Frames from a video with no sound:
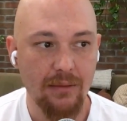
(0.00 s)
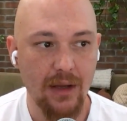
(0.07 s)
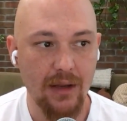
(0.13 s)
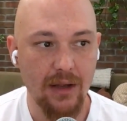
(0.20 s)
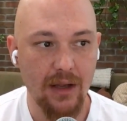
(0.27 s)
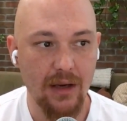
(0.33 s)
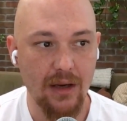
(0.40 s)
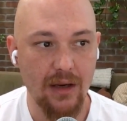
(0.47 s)

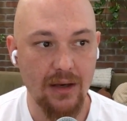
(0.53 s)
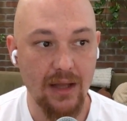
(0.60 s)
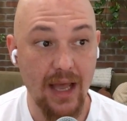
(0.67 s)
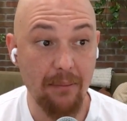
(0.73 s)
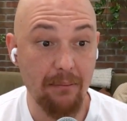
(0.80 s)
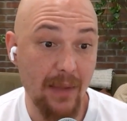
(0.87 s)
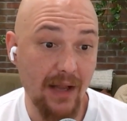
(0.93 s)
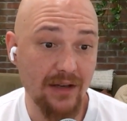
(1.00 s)

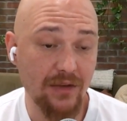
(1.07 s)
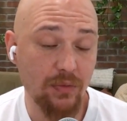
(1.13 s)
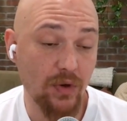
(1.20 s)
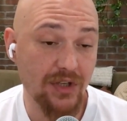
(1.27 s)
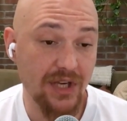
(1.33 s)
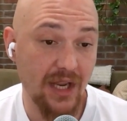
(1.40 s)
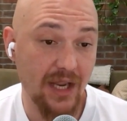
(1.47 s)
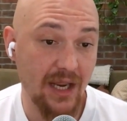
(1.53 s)
That meant
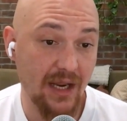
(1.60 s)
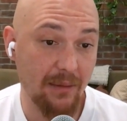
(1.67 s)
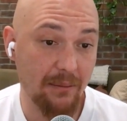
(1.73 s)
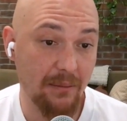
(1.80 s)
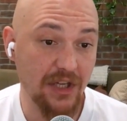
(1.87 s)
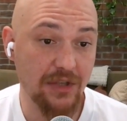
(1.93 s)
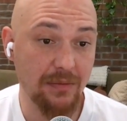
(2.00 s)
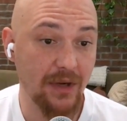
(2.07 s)
we're taking a
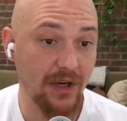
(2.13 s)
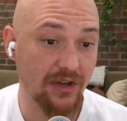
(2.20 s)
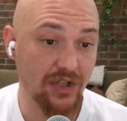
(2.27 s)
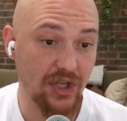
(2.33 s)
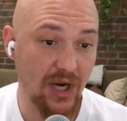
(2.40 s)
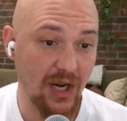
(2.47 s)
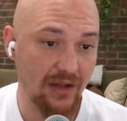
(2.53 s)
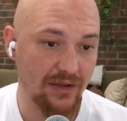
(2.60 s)
much bigger
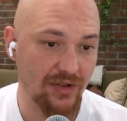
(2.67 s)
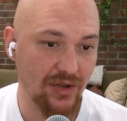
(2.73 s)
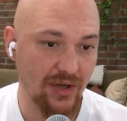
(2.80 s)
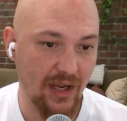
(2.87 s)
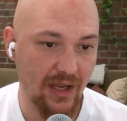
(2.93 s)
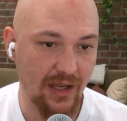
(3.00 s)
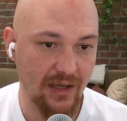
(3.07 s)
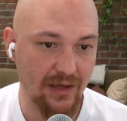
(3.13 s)
challenge.
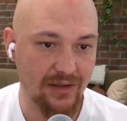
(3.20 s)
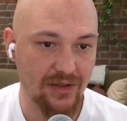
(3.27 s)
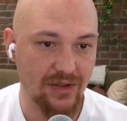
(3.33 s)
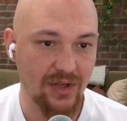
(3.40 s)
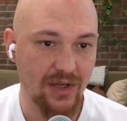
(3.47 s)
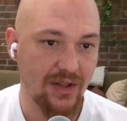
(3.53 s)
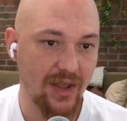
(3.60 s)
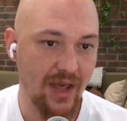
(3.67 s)

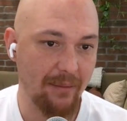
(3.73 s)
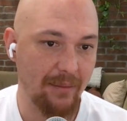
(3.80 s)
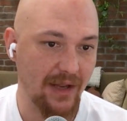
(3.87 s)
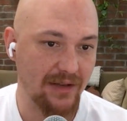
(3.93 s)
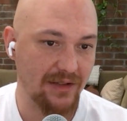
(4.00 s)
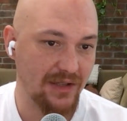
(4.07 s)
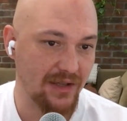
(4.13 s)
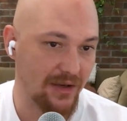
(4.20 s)
And that
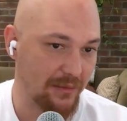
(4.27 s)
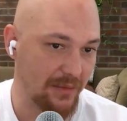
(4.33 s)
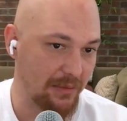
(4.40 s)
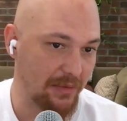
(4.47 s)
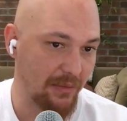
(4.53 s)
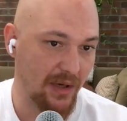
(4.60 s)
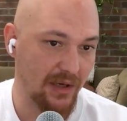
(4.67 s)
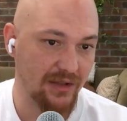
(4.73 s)
meant,
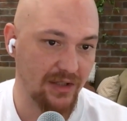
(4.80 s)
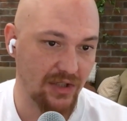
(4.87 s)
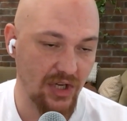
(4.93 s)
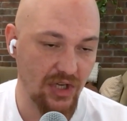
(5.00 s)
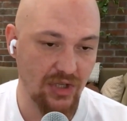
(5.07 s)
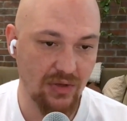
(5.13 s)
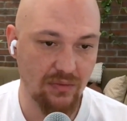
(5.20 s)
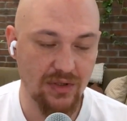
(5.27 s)
maybe
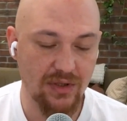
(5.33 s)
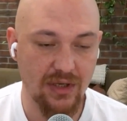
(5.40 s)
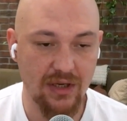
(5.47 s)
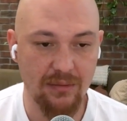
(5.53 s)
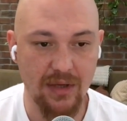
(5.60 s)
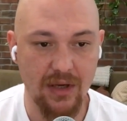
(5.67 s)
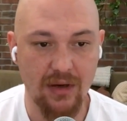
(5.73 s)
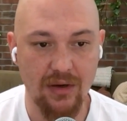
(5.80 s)
monetization was going to
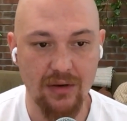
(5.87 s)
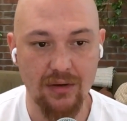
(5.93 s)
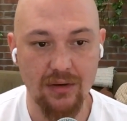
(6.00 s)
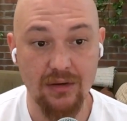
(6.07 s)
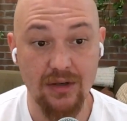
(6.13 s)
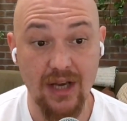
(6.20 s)
be harder.